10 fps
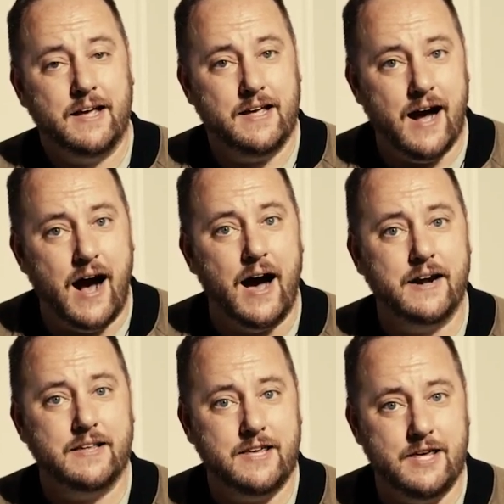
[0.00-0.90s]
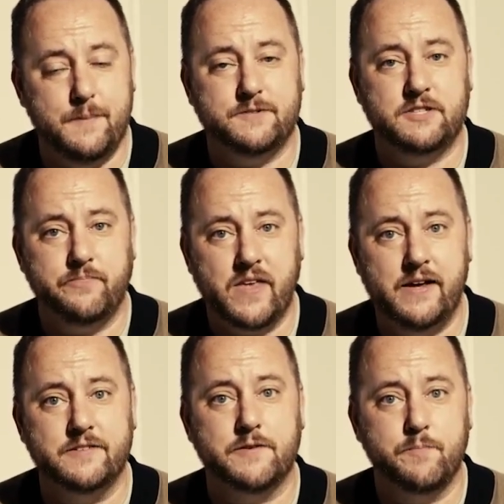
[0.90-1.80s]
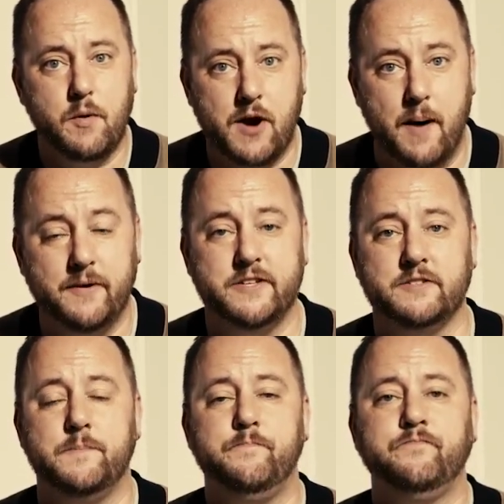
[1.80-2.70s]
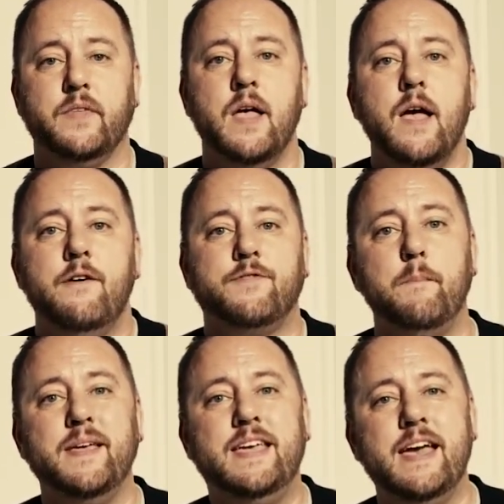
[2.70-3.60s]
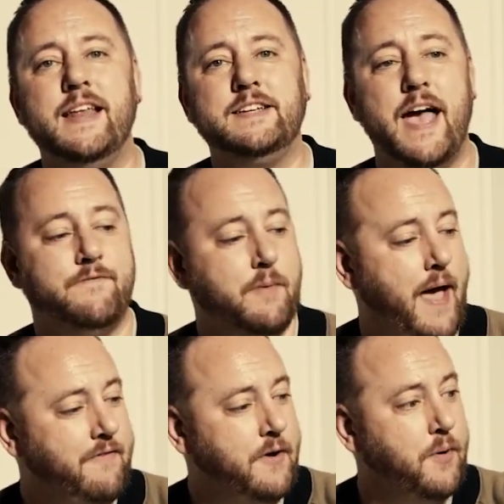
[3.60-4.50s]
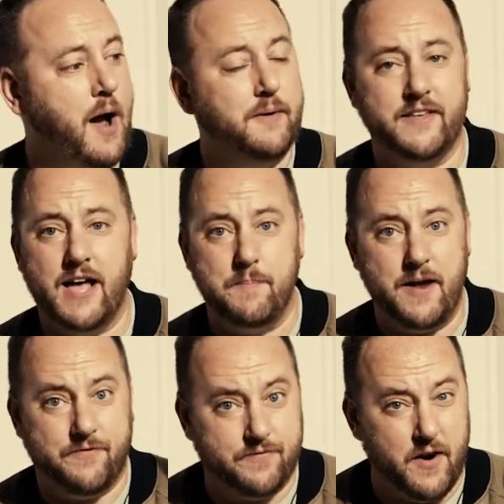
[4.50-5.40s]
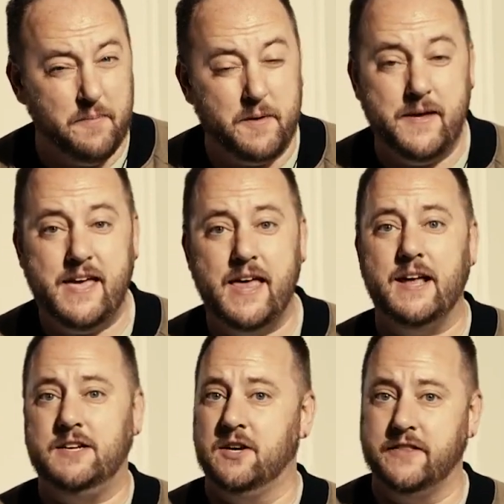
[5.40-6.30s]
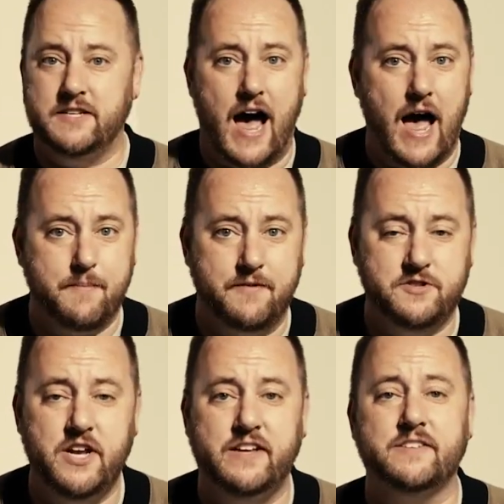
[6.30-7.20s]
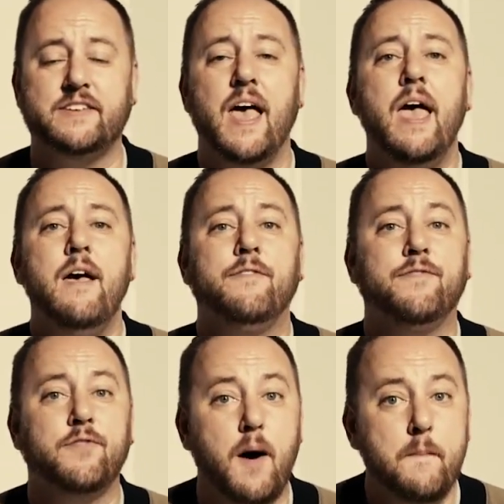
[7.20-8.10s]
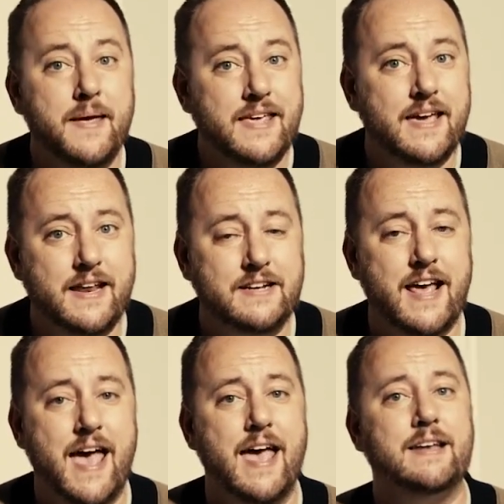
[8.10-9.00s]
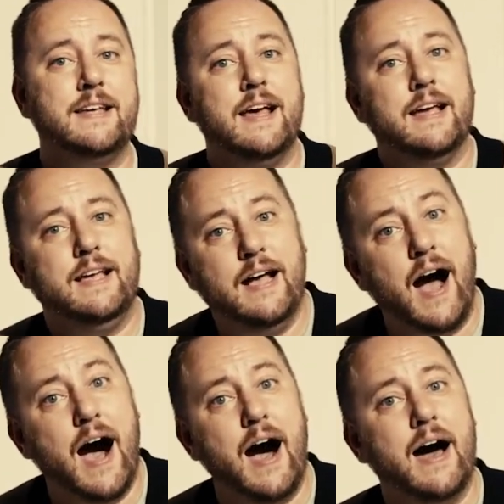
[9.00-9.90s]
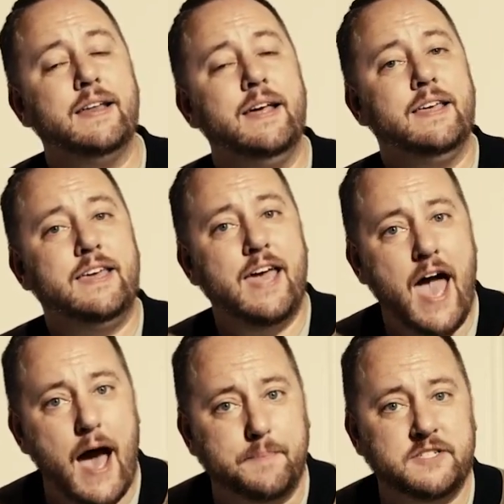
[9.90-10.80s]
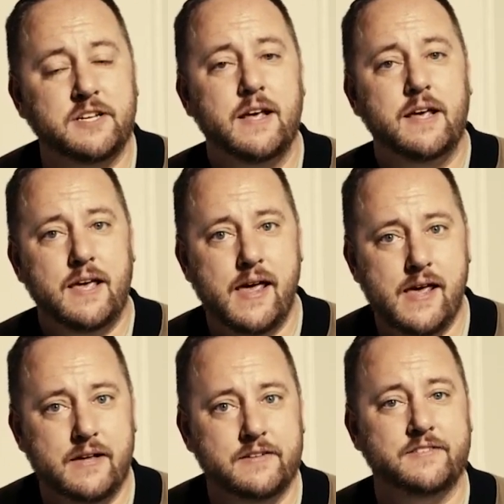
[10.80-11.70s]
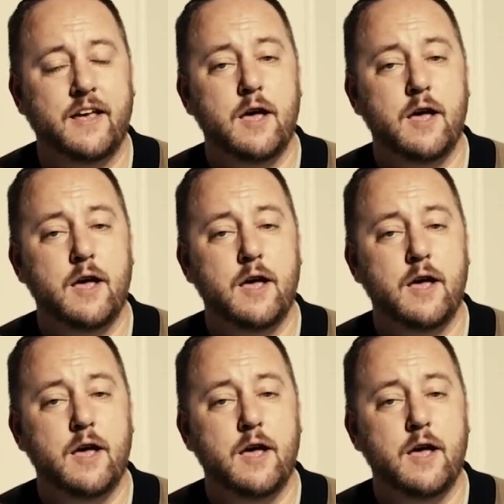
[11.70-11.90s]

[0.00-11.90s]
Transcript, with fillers: God keeps his promises. From beginning to end, from every promise that God made from the beginning until the time of Jesus, from beginning to end, God kept his